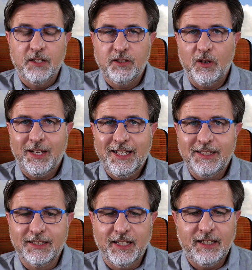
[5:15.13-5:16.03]
So
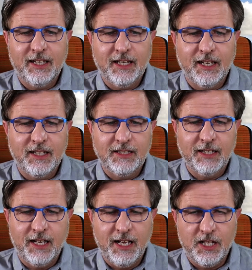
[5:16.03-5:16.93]
he's linking in
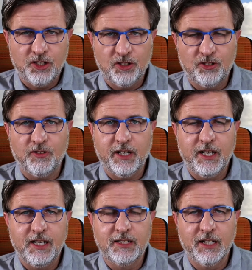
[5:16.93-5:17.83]
the
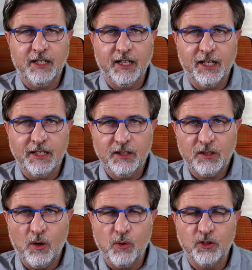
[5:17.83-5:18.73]
history, he's linking in
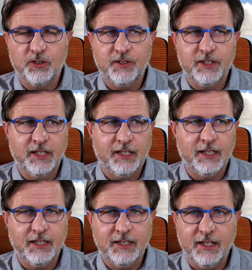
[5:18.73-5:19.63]
the culture, he's
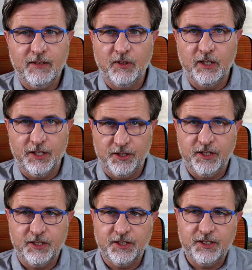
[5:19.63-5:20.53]
linking in their
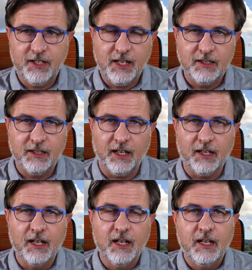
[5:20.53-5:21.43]
religious
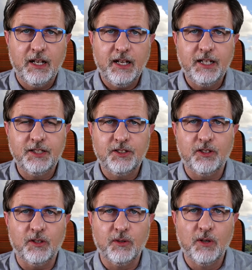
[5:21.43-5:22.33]
understanding
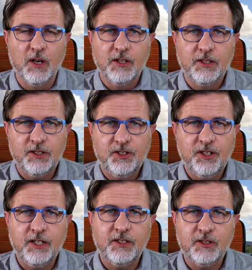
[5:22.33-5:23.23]
into that
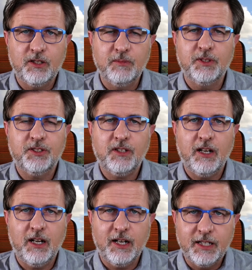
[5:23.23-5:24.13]
Jesus the
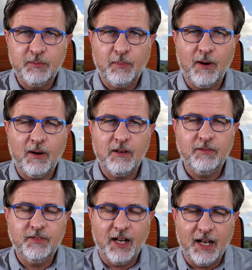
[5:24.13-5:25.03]
Messiah is
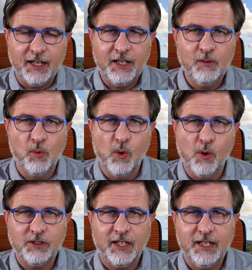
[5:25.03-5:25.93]
part of that, and he
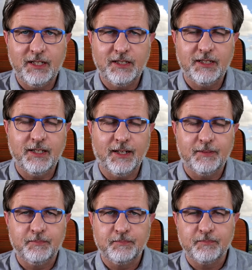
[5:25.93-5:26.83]
walked into that.